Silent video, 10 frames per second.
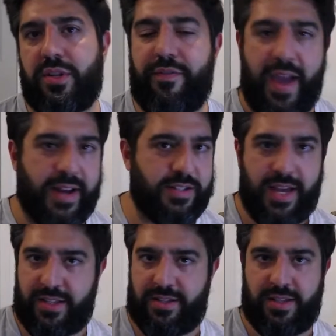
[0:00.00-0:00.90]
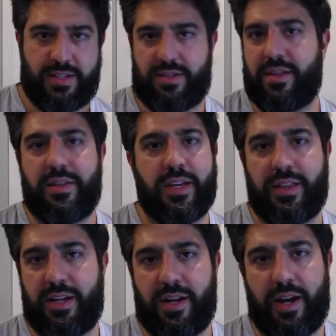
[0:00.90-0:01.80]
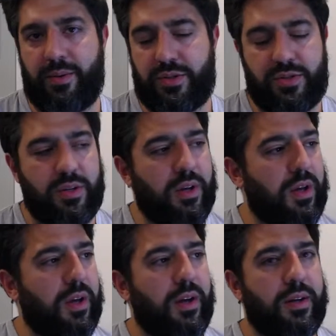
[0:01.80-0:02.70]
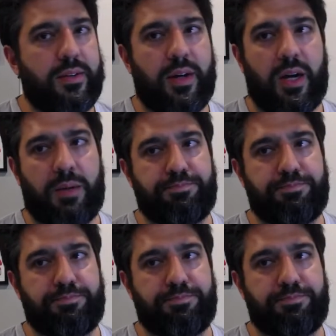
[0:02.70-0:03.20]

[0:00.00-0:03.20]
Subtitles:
In fact, that's the thing that I was, I